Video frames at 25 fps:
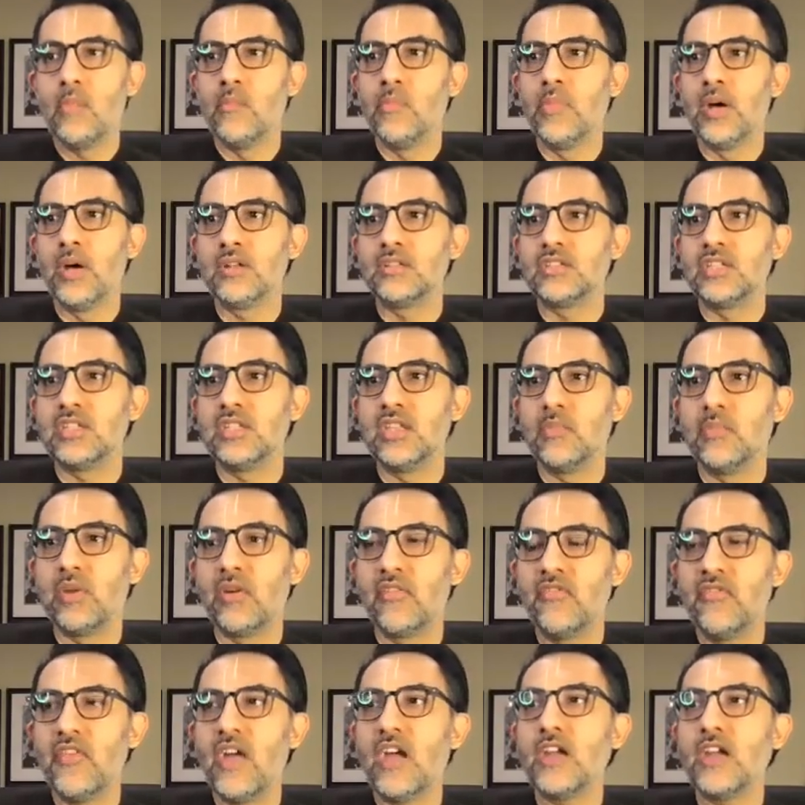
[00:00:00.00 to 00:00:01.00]
but to the
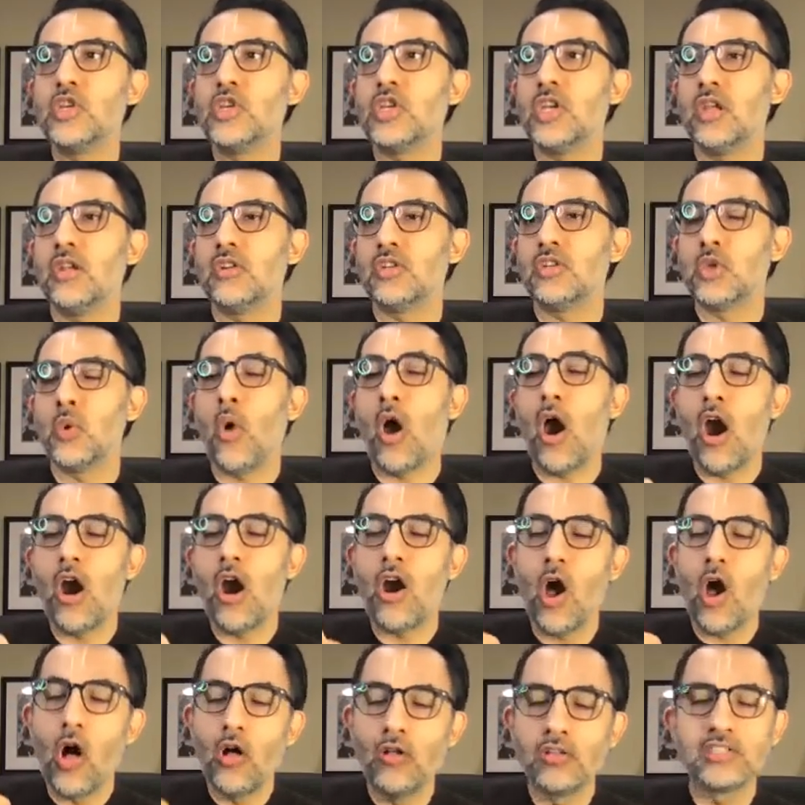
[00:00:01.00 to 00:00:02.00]
perfection, to
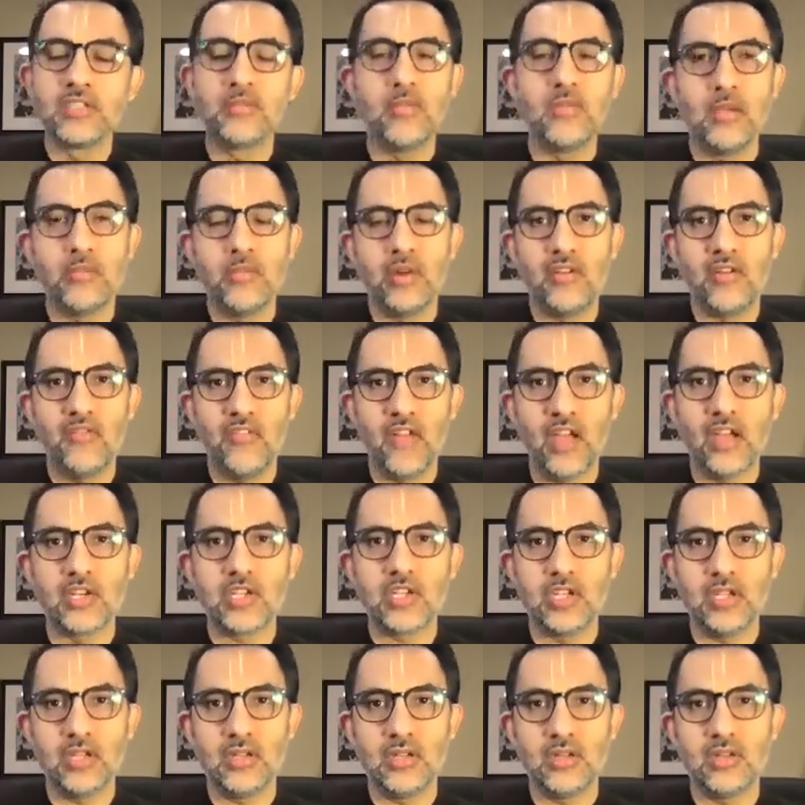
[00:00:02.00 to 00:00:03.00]
our ultimate
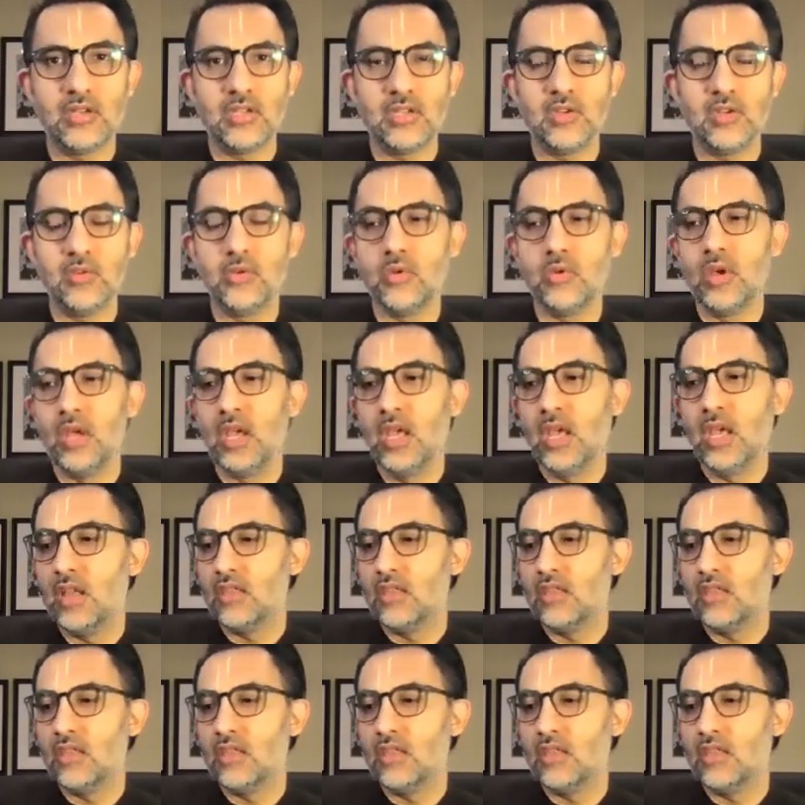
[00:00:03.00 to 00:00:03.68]
perfection, to